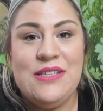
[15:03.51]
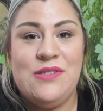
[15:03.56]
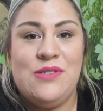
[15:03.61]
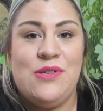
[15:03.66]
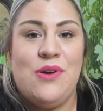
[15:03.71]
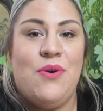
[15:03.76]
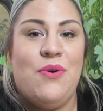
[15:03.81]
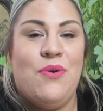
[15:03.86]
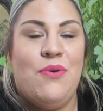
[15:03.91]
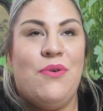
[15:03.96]

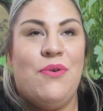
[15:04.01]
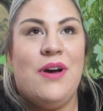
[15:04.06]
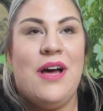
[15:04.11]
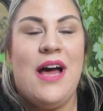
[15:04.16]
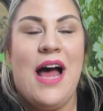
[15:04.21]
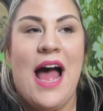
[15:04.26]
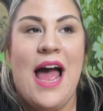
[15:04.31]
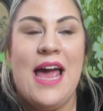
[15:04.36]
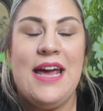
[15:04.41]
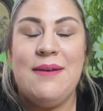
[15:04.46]
So
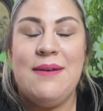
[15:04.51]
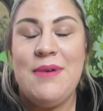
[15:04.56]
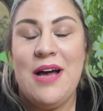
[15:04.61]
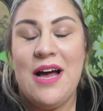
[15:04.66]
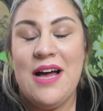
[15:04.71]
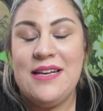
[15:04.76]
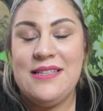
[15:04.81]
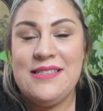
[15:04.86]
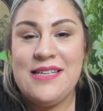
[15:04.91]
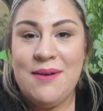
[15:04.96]
I am
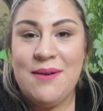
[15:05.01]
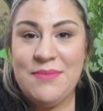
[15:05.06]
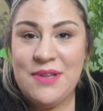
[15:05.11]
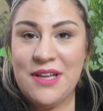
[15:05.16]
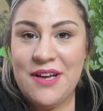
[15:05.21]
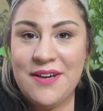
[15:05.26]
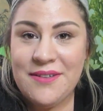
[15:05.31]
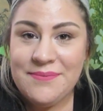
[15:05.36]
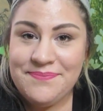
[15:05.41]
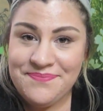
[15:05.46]
on
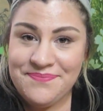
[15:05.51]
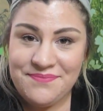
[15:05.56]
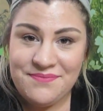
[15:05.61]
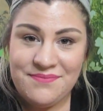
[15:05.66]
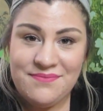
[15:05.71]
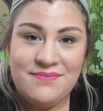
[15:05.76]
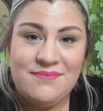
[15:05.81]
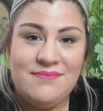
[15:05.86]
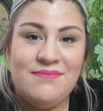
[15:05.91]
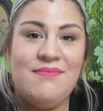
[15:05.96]
Tumblr
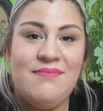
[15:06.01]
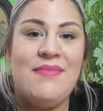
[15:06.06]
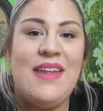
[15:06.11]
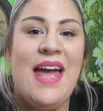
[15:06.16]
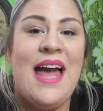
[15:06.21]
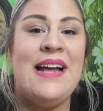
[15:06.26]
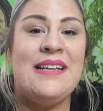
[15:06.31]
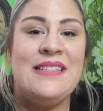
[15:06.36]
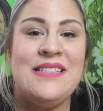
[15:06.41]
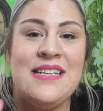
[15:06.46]

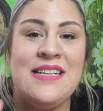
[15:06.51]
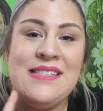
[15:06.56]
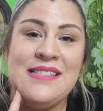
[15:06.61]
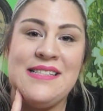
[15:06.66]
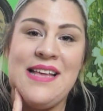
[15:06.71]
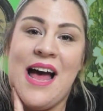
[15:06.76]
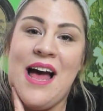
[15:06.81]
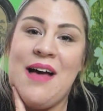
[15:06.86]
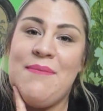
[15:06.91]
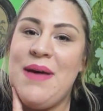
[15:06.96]
at
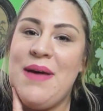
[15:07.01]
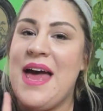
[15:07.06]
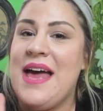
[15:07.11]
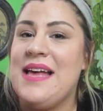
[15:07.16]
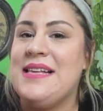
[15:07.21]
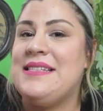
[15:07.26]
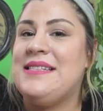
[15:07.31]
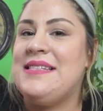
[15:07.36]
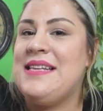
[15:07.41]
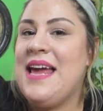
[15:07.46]

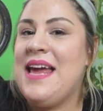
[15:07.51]
jessisahotmess.